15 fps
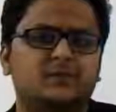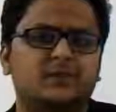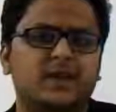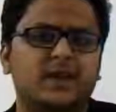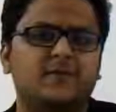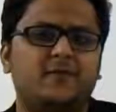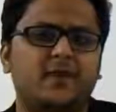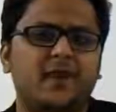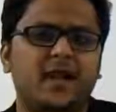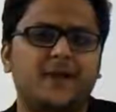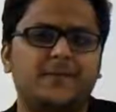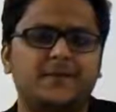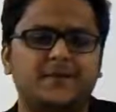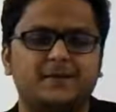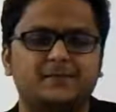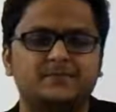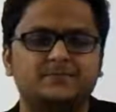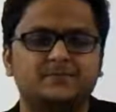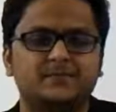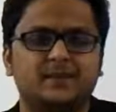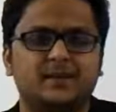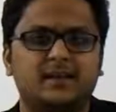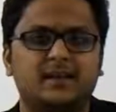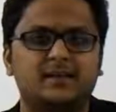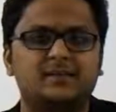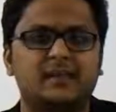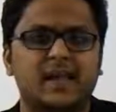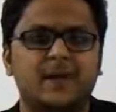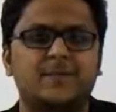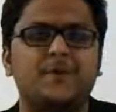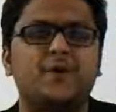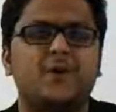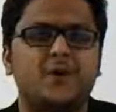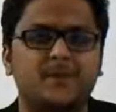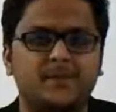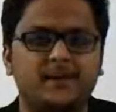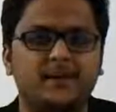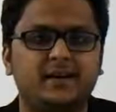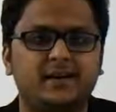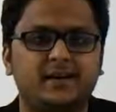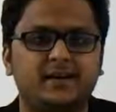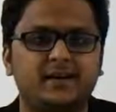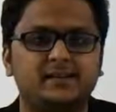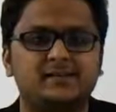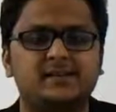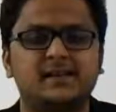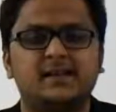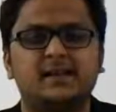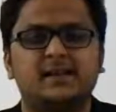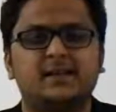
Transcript: And what happened? It is abnormally decreased.